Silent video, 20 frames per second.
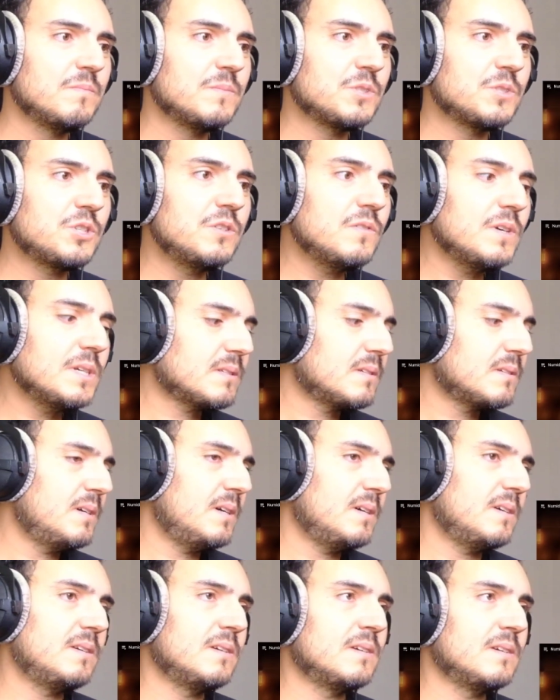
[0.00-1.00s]
She was
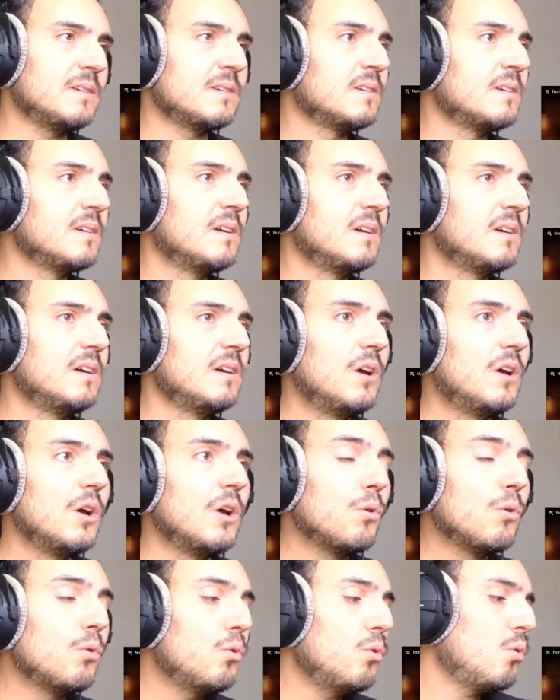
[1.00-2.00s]
crying.
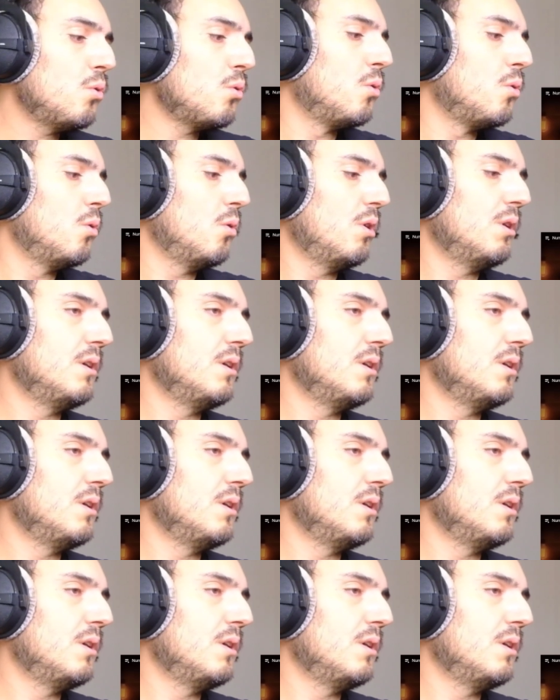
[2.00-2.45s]
Whew.